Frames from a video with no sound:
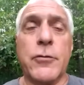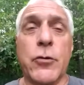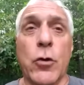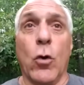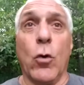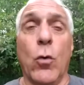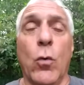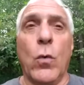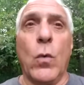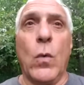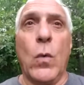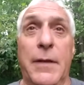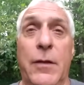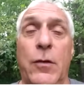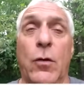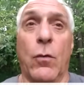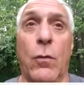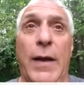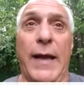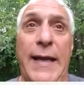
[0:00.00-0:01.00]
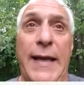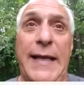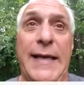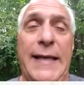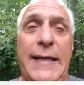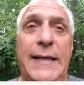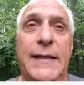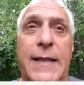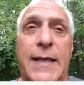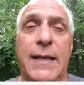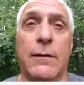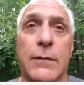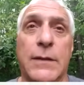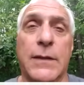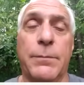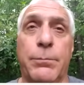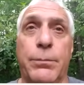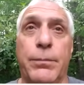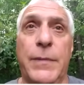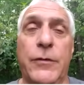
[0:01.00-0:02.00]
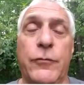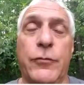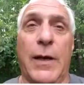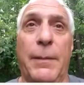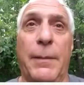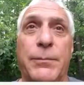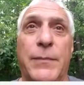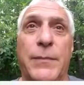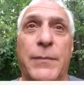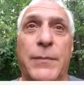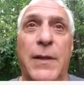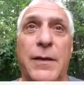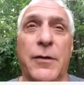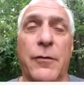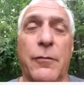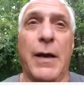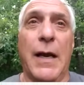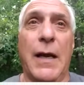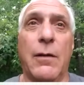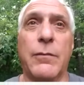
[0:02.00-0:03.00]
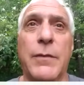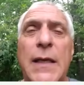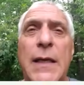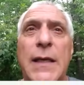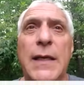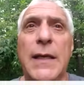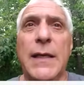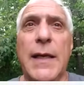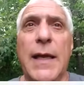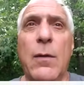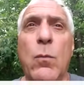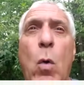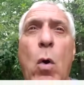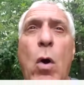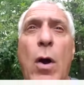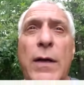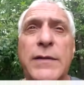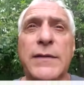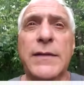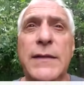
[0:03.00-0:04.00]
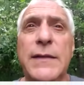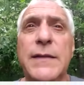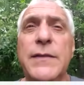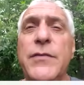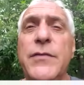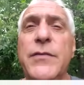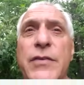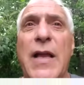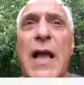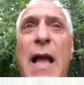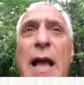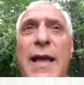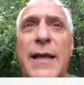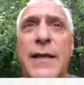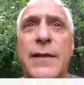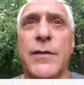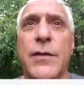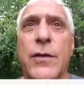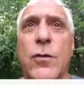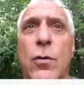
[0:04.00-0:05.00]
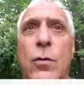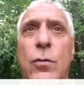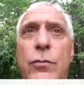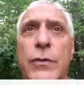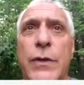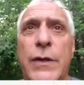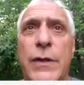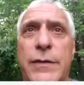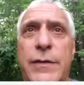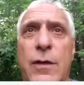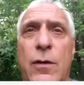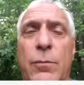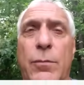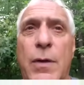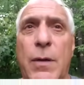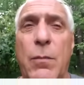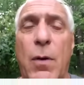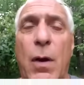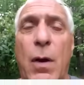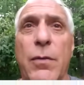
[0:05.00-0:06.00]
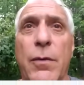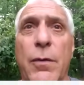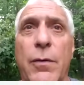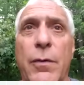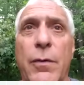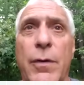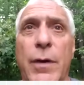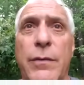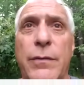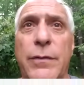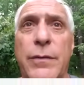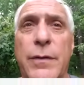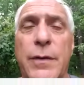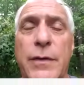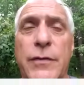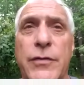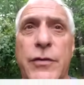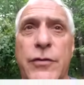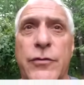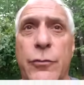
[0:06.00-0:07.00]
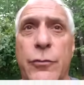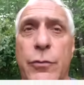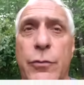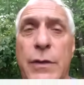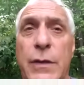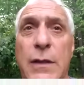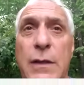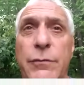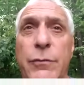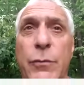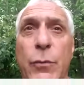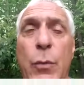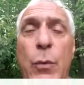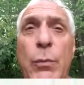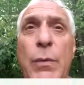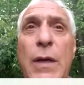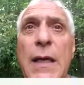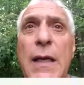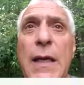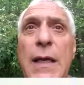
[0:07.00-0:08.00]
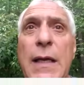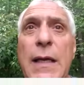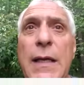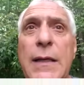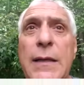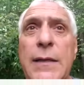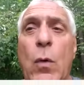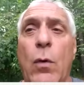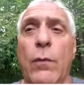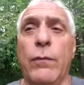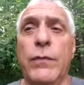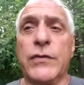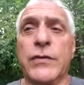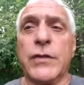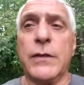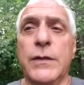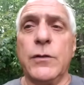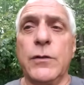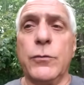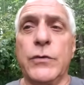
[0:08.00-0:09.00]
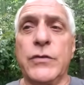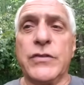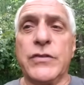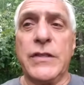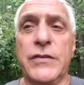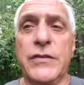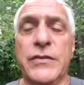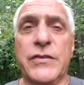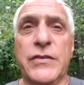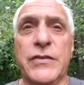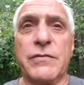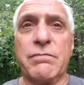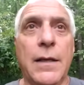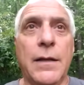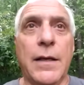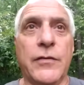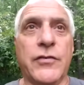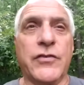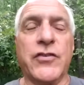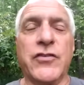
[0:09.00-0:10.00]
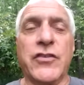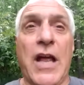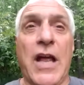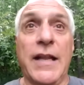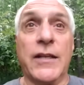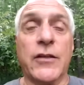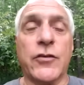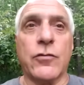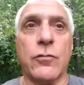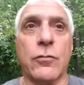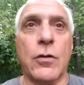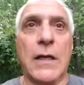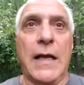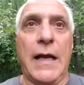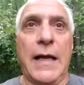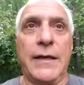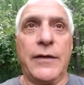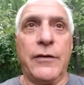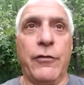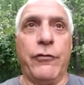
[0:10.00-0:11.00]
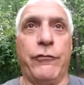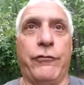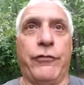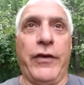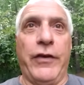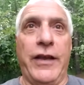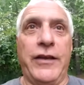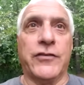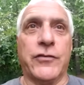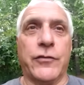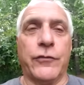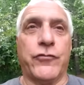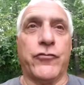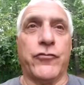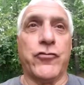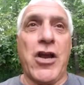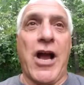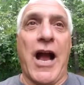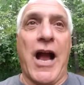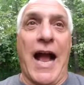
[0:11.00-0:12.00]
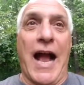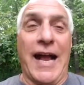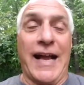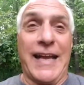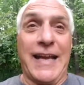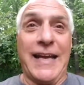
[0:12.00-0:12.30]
So, you know, I hit it, killed it, it dropped on the ground, and I walked inside to go and tell my mother and sister who were in the living room. And all of a sudden, there was this astonished look on her face of shock.